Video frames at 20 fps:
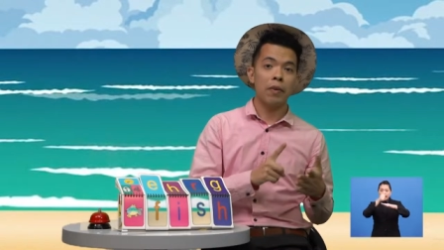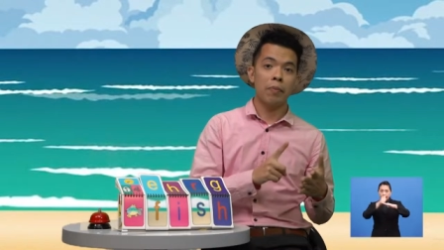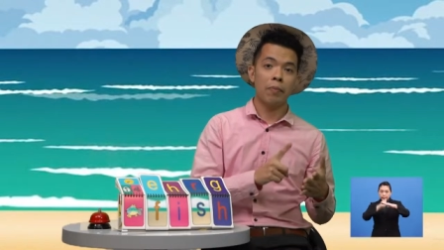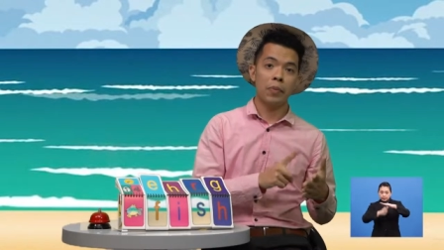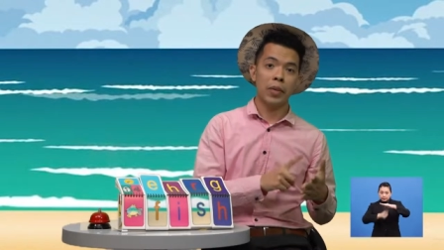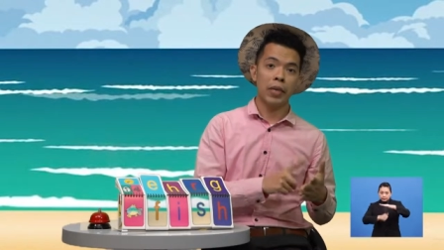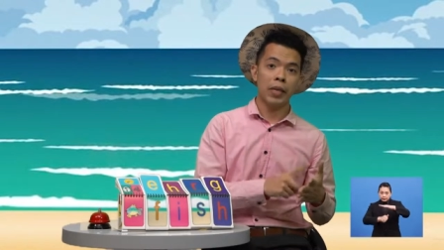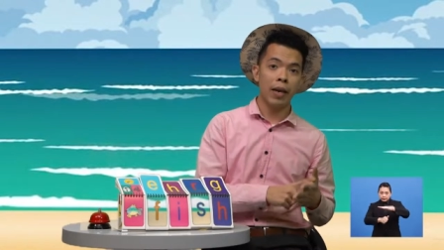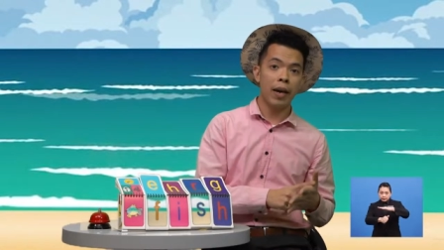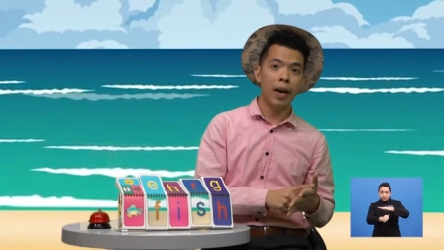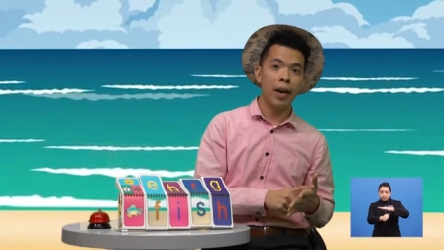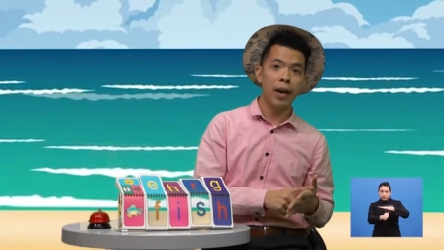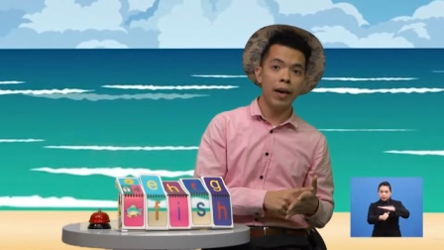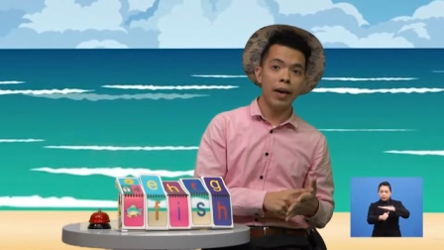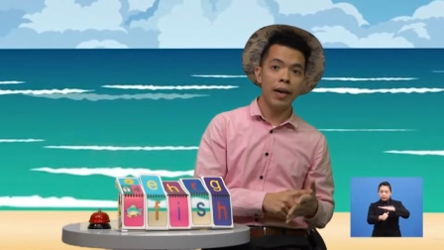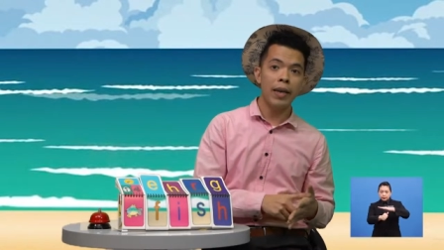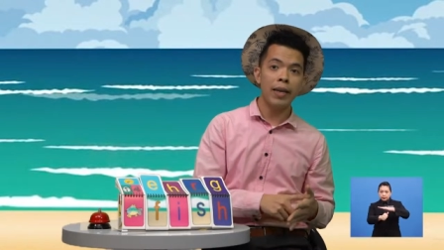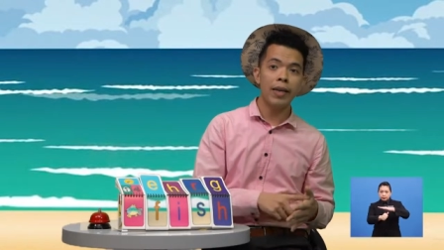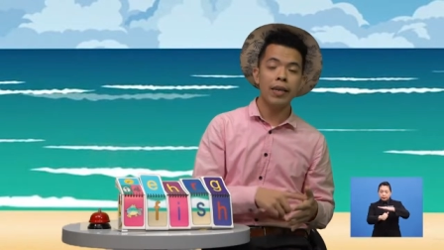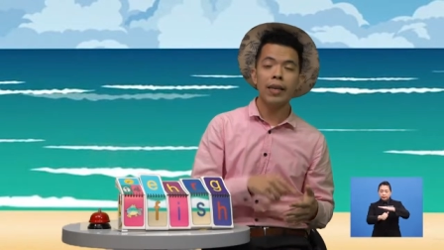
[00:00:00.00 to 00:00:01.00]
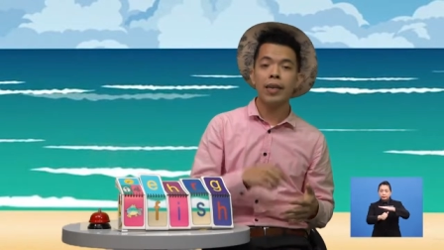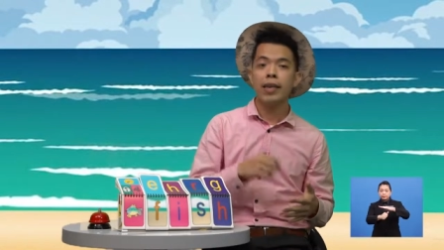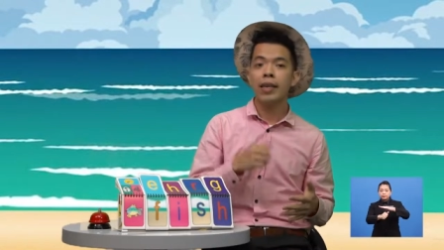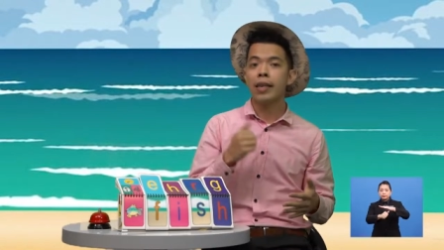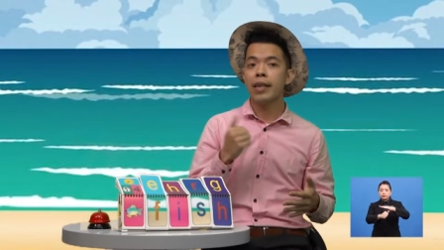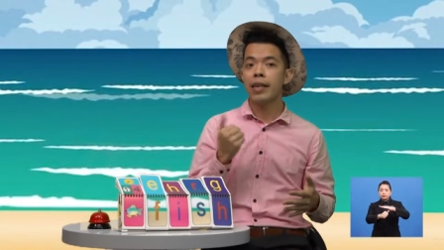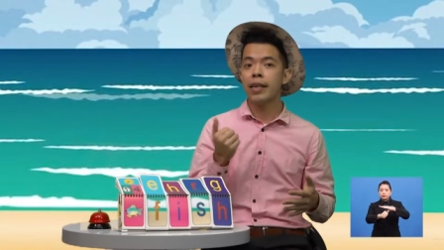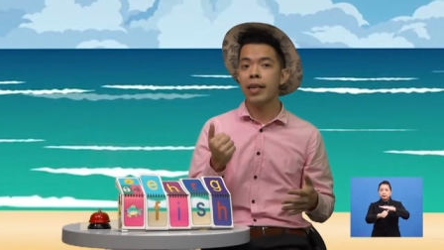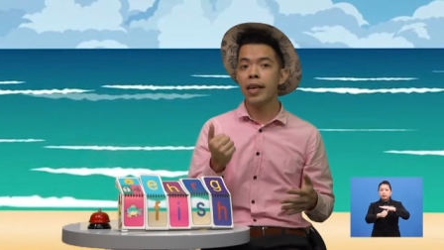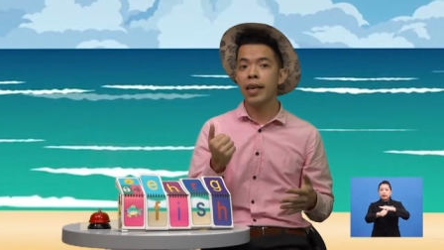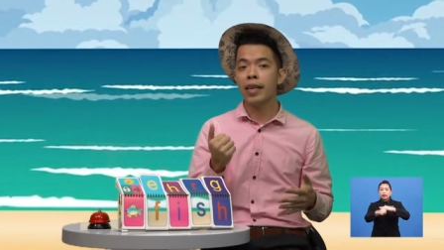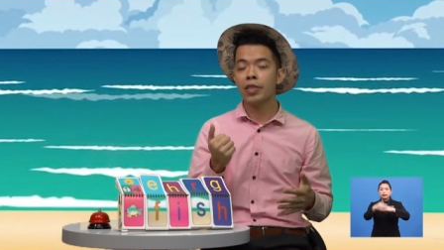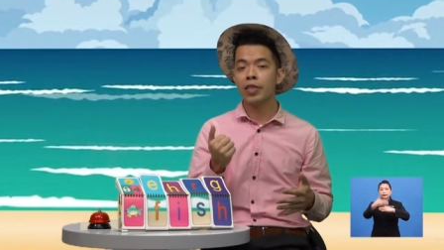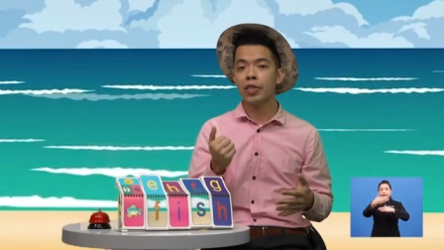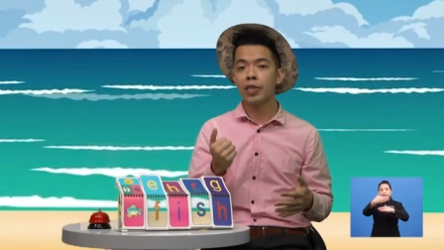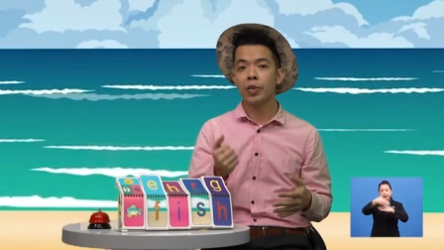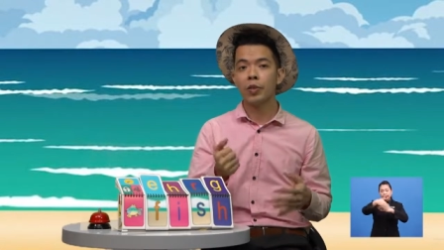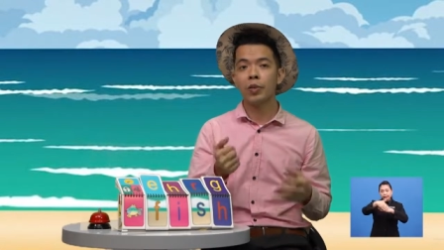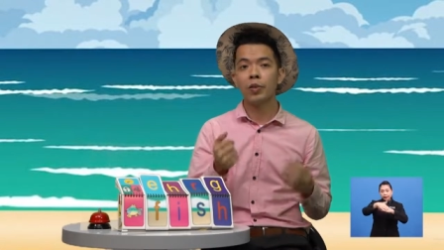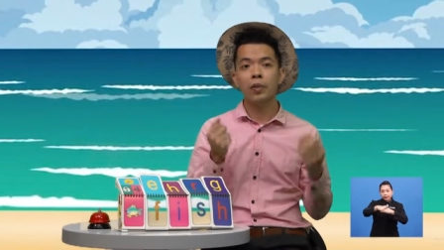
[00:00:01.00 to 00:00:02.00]
behind, next
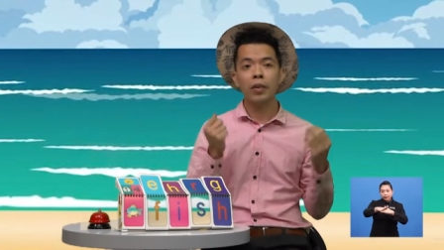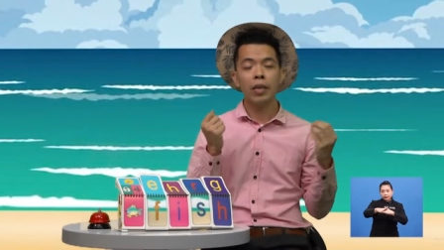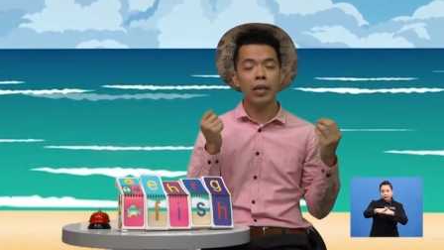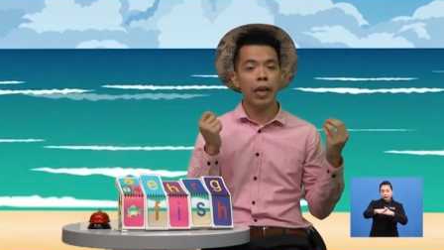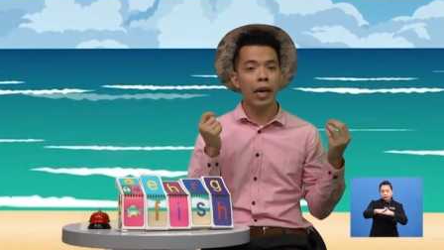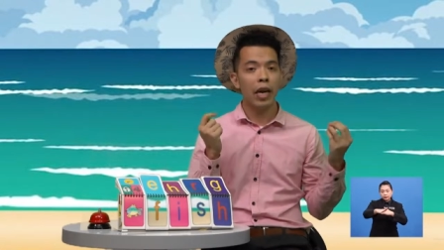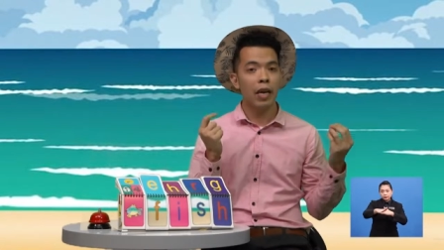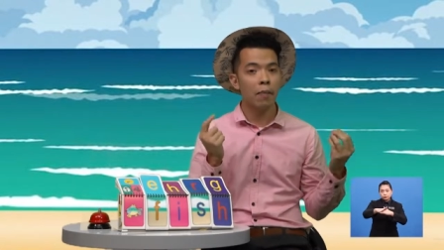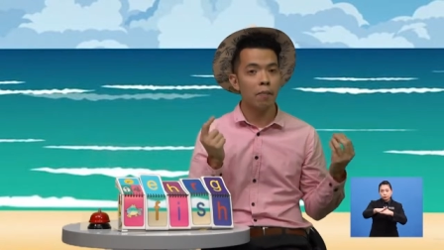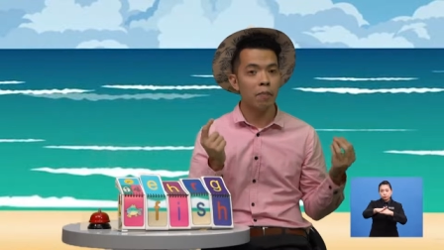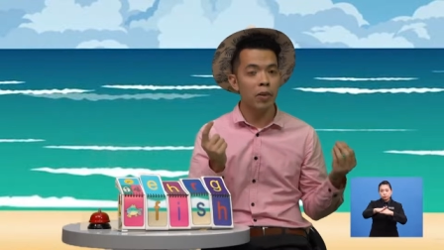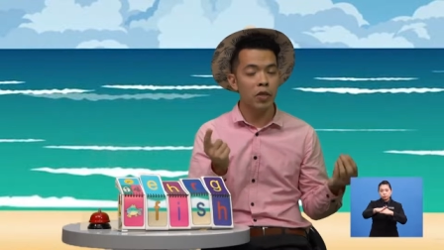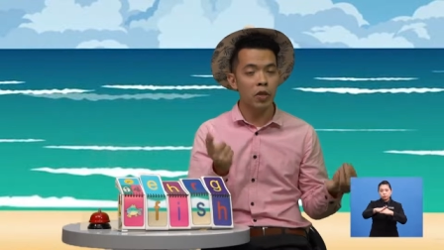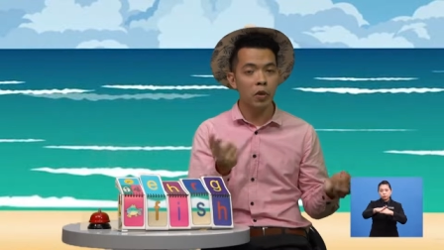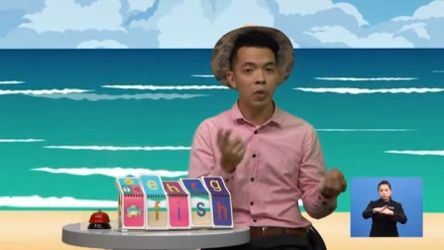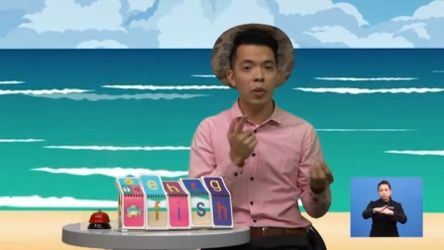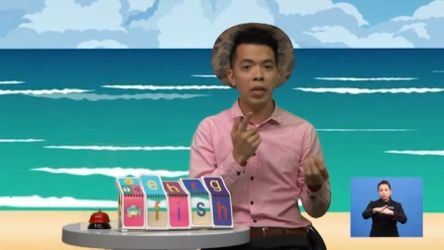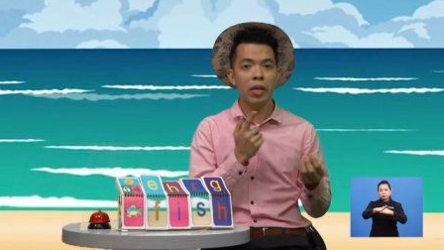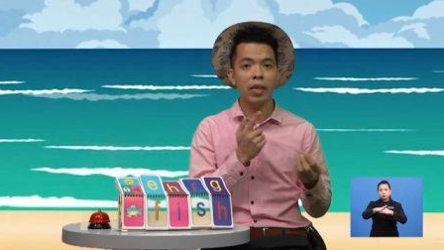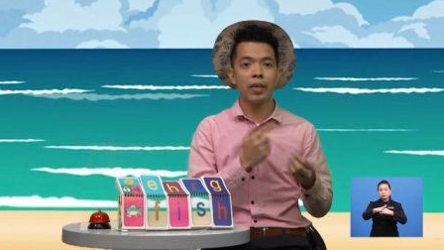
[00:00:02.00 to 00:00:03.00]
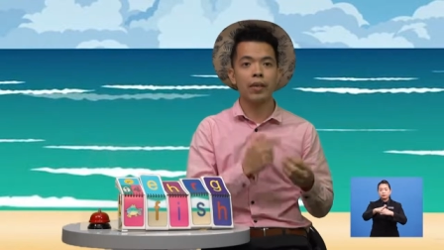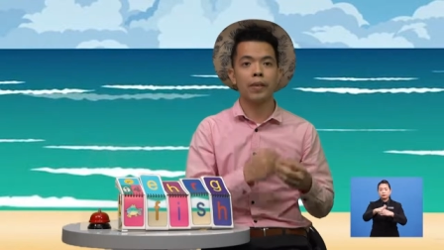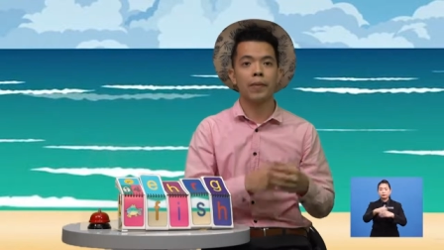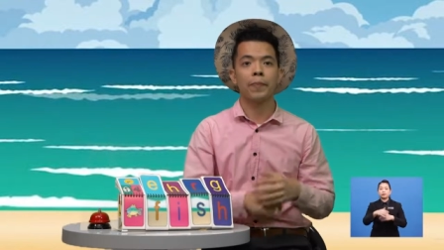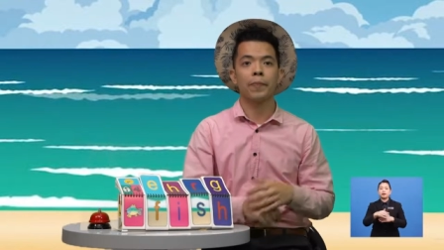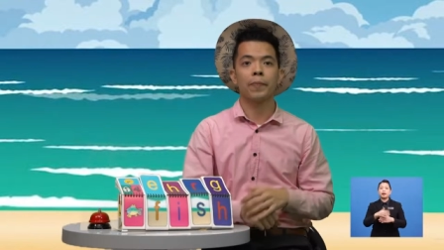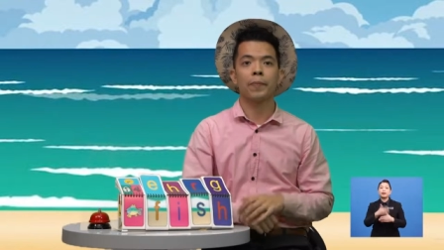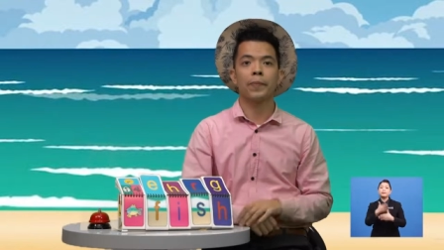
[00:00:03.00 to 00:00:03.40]
to, and between.